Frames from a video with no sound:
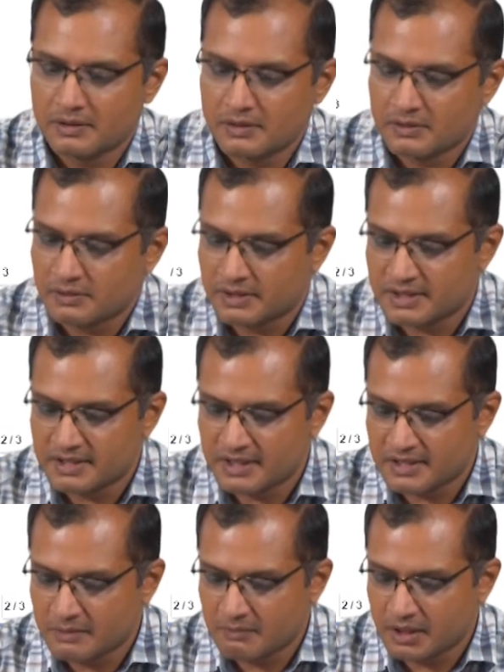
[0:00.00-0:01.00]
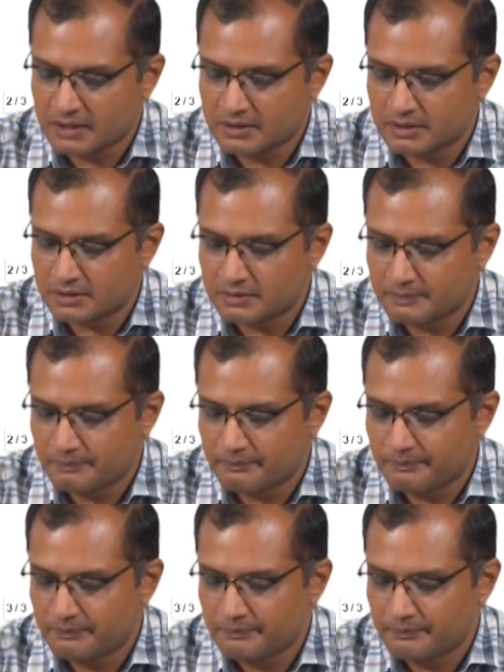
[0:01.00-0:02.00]
So, this is nothing but
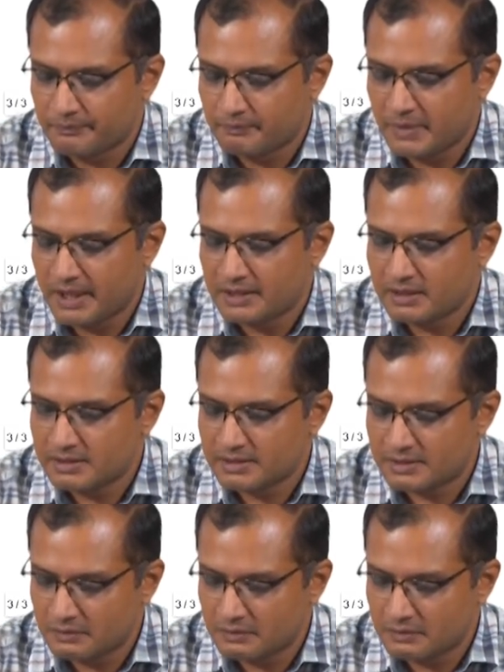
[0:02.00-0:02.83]
minus